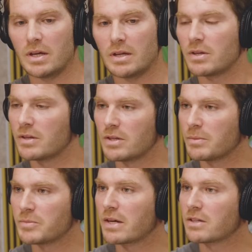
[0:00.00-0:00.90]
the
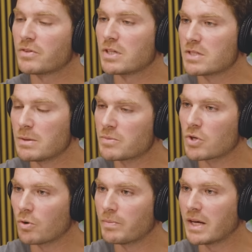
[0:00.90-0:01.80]
objective can seem
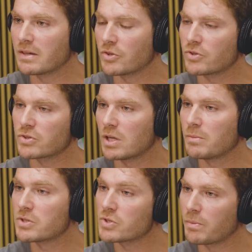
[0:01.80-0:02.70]
so big that there's going to
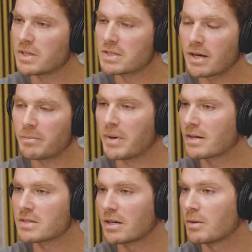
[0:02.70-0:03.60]
be so many
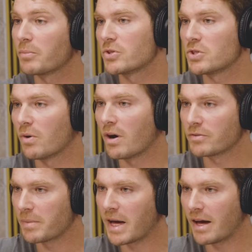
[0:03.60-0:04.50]
setbacks that can put you off
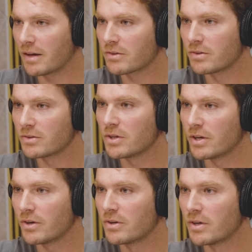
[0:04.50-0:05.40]
the path,
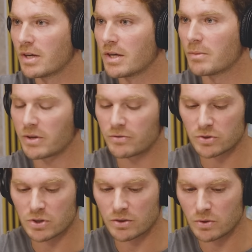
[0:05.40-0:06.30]
But if you
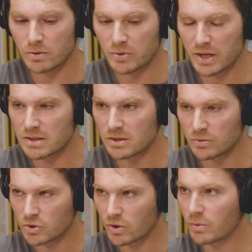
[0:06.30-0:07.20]
start to you
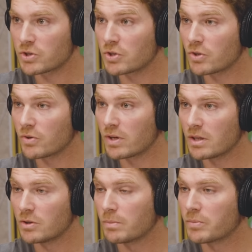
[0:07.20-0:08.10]
enjoy what you're doing
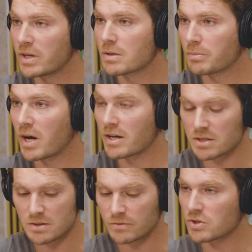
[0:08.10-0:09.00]
and you embrace the
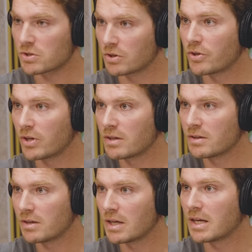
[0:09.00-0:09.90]
process of just
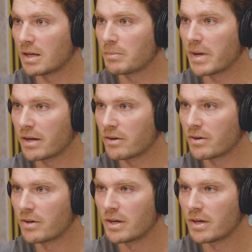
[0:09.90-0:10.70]
learning and getting better